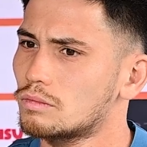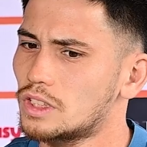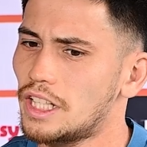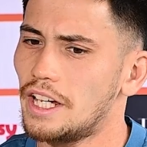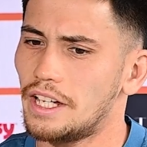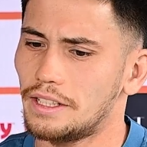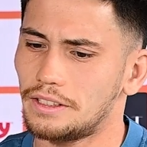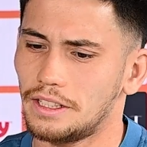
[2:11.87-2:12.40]

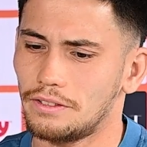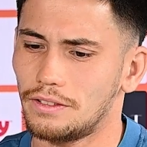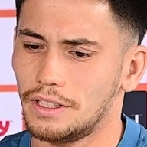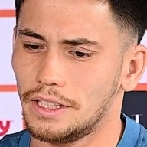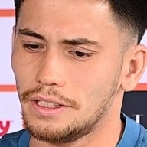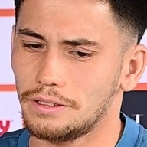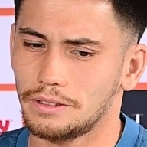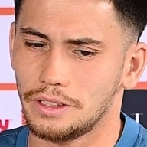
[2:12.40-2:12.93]
Yeah,
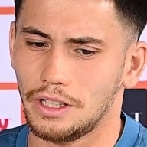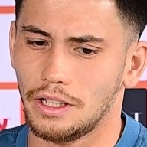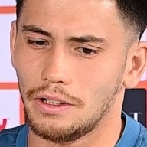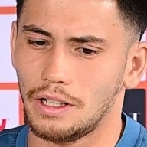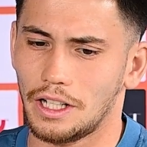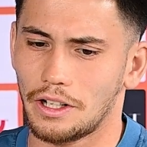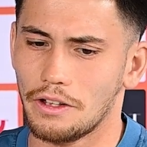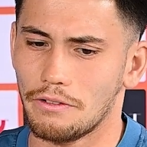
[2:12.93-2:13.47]
definitely.
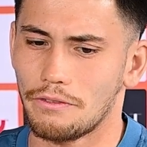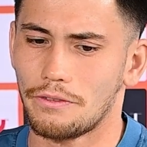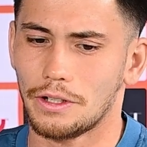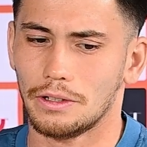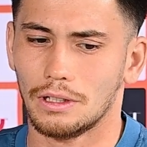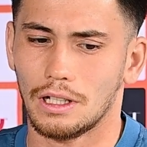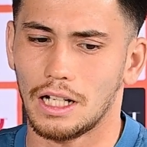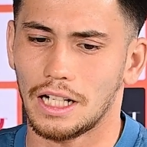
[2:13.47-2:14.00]
I don't
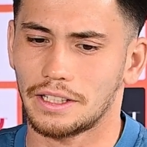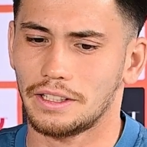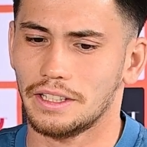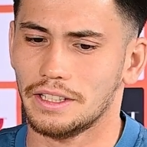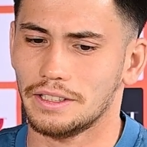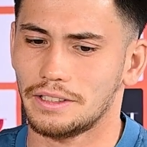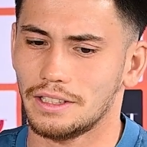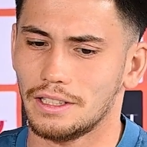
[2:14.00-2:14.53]
feel like
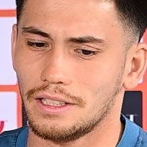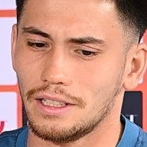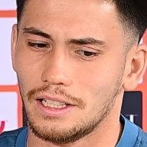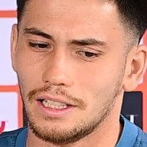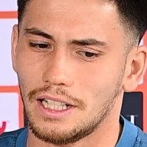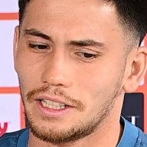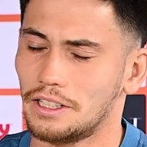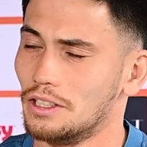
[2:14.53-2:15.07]
there's a
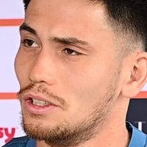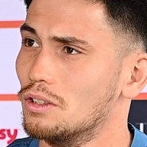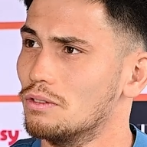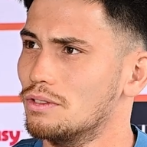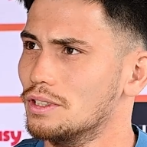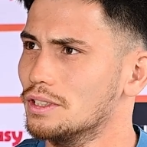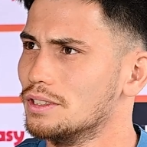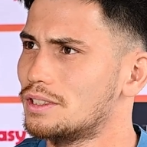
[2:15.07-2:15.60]
lack in
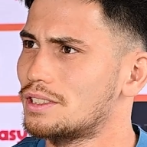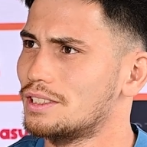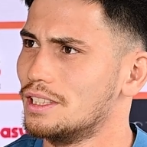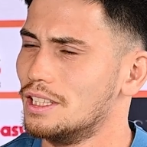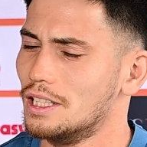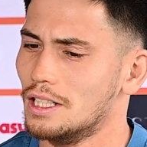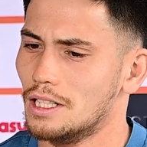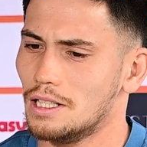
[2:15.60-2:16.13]
confidence.
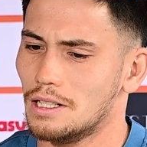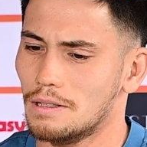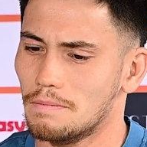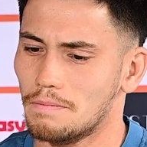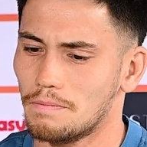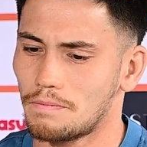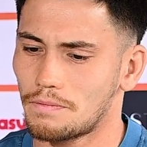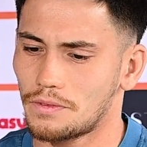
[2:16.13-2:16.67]

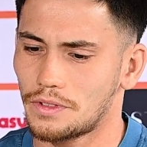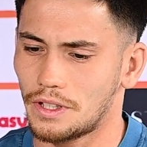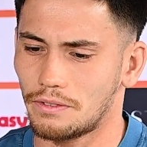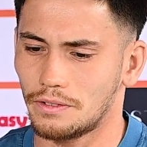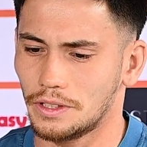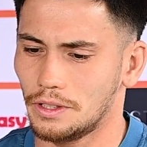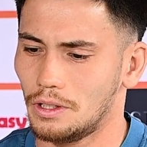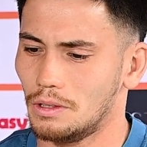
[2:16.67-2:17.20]

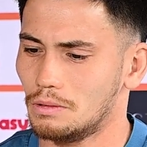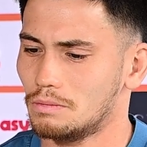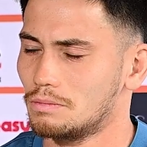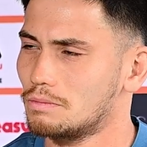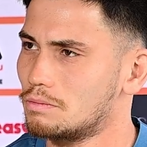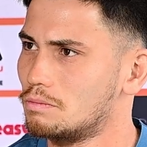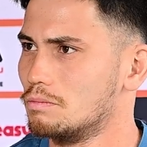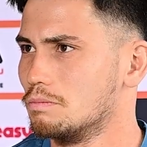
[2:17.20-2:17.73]
Definitely not
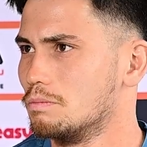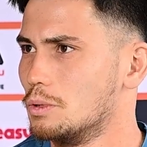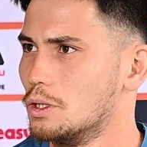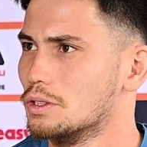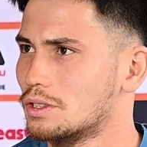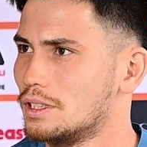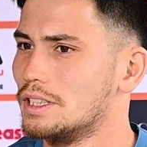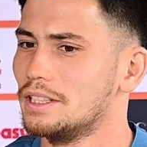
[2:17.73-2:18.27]

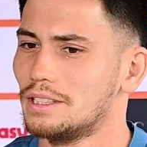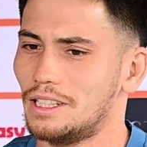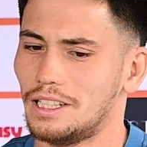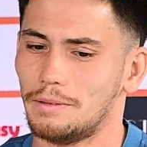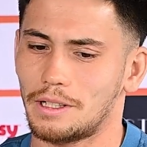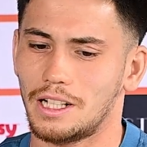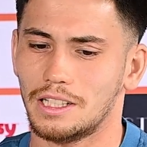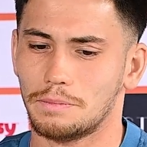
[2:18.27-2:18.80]
personally.
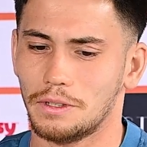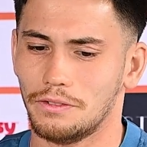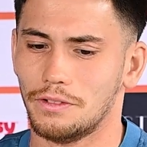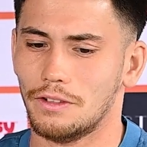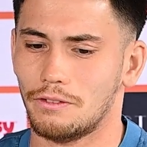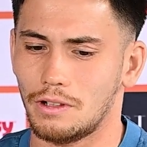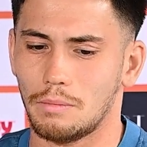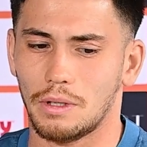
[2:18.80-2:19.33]
I can't speak for
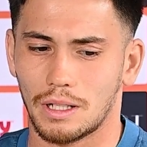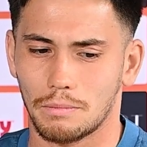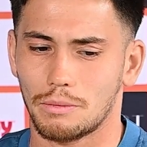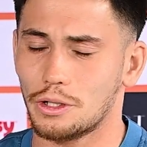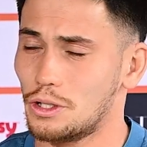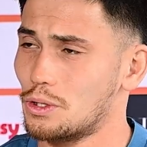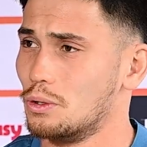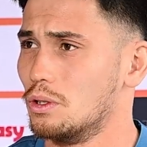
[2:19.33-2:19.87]
everyone, but I'm
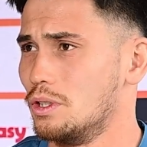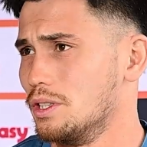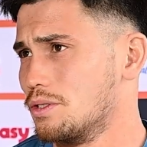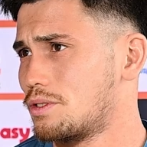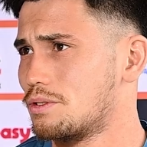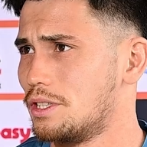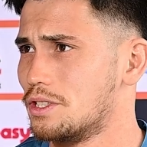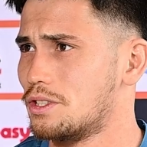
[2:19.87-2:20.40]
pretty sure
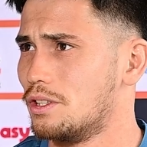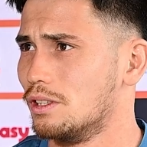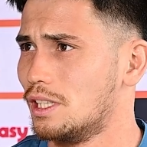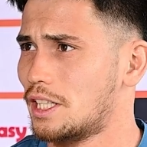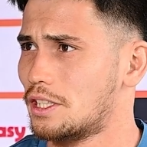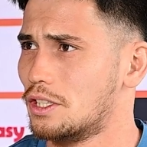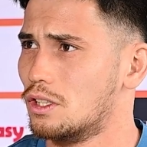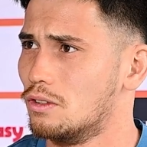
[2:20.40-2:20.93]
there's no
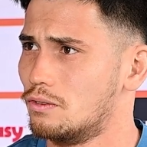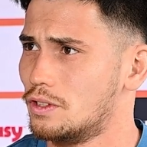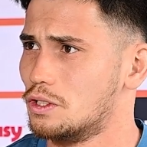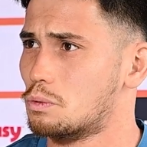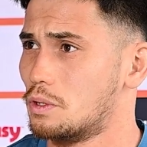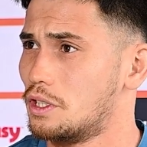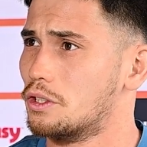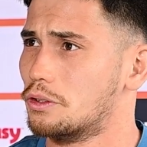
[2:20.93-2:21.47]
lack in
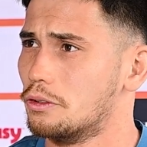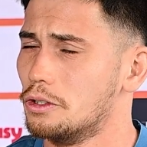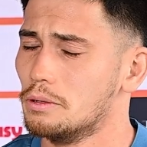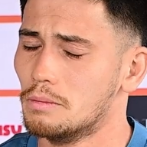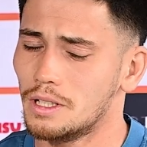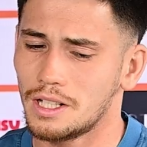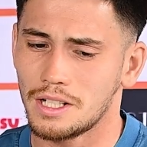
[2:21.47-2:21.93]
confidence within the group.